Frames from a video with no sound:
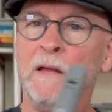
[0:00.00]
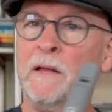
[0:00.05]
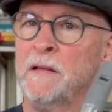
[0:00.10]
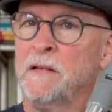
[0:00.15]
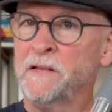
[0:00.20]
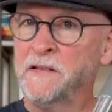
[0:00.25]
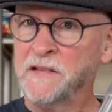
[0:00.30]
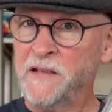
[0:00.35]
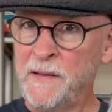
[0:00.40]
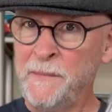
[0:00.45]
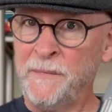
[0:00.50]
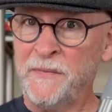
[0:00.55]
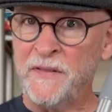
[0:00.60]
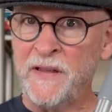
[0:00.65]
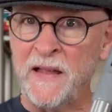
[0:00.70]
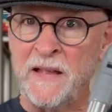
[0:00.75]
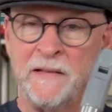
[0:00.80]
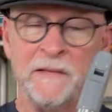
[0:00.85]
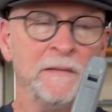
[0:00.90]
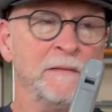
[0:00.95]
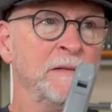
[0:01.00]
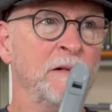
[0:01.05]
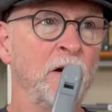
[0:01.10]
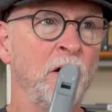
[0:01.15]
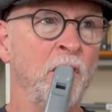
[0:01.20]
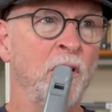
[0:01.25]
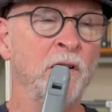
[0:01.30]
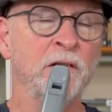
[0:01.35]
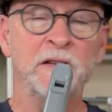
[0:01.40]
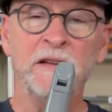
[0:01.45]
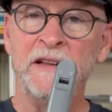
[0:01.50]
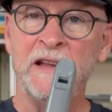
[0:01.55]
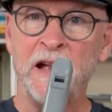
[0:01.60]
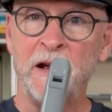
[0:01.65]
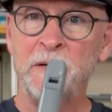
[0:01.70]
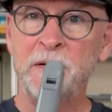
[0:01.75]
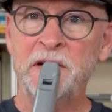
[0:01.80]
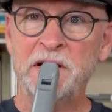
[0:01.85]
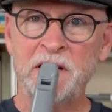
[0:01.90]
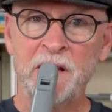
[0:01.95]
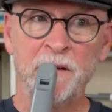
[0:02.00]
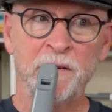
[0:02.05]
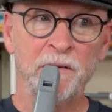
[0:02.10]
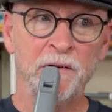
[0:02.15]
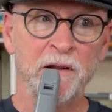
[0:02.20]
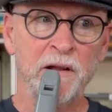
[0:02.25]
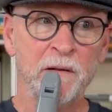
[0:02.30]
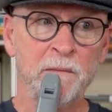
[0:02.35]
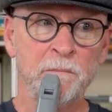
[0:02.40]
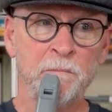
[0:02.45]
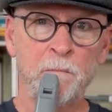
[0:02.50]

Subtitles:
Same thing on the Kerry Tenor D.